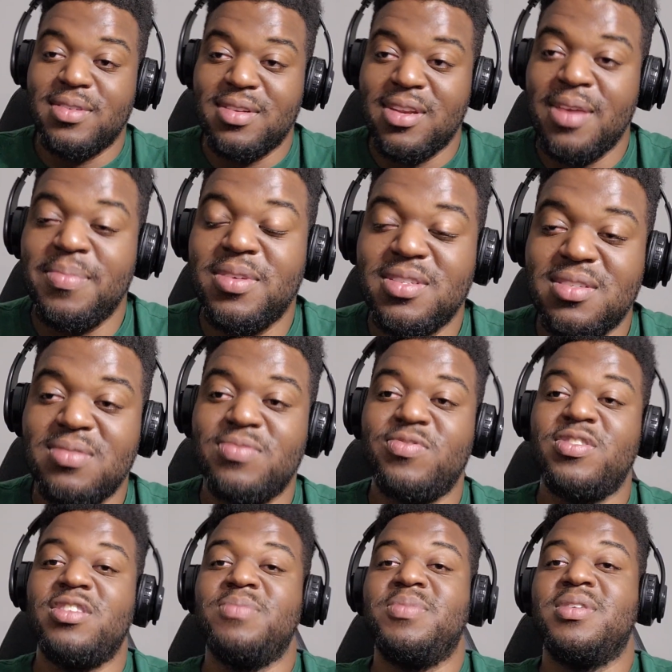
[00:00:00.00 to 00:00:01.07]
They must have
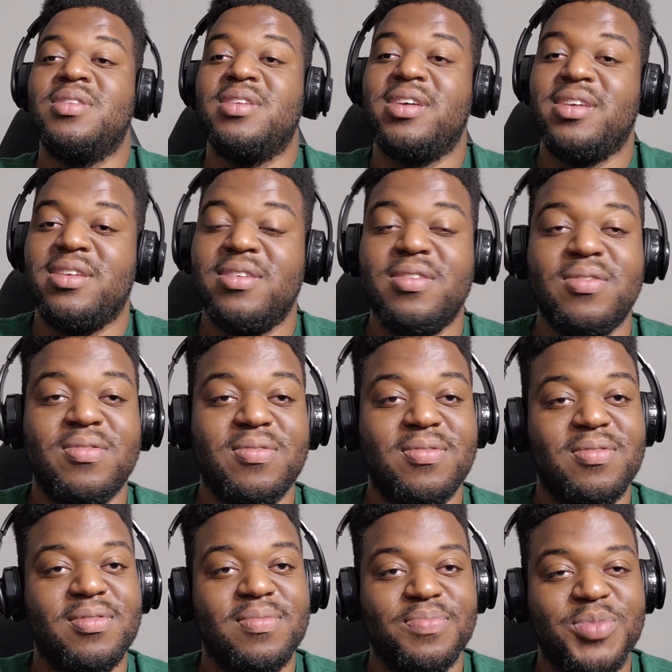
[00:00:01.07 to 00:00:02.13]
really been like, yo,
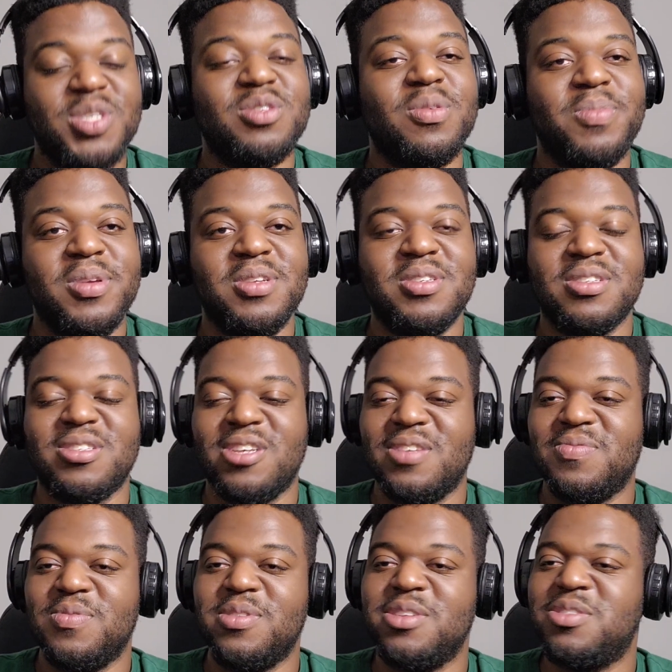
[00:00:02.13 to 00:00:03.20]
this is going to be
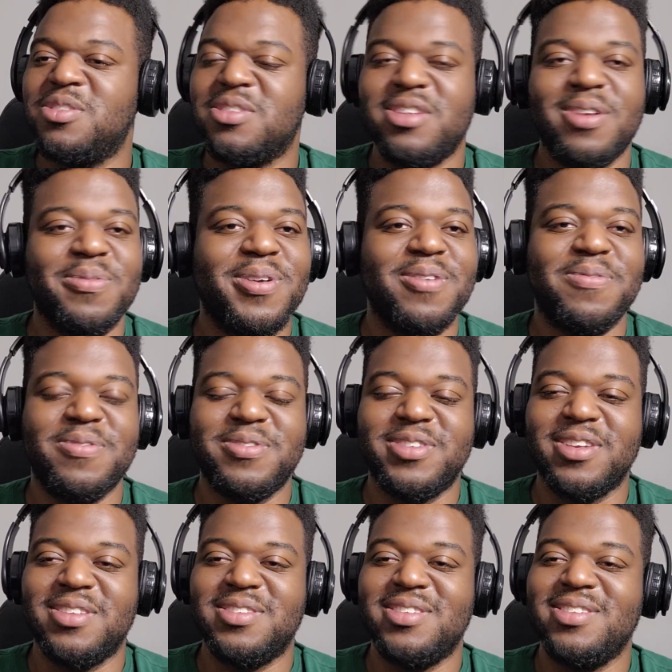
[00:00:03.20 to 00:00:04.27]
successful. Let's just get ready for the
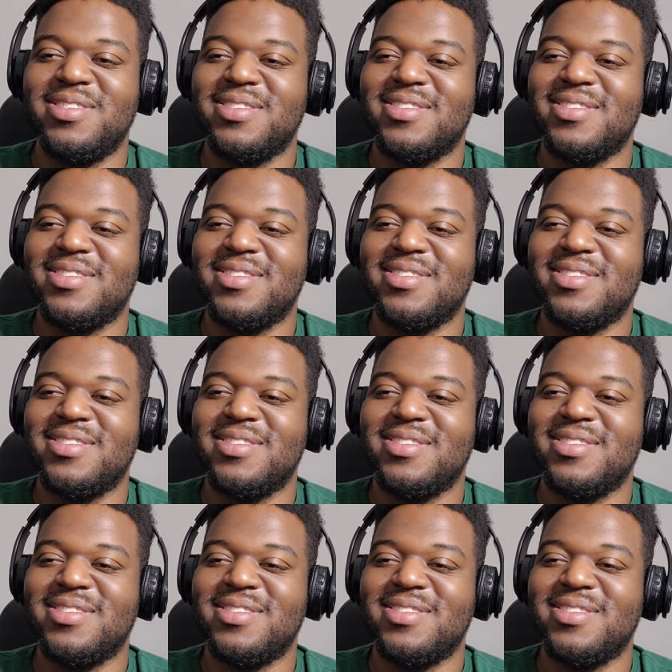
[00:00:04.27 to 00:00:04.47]
second season.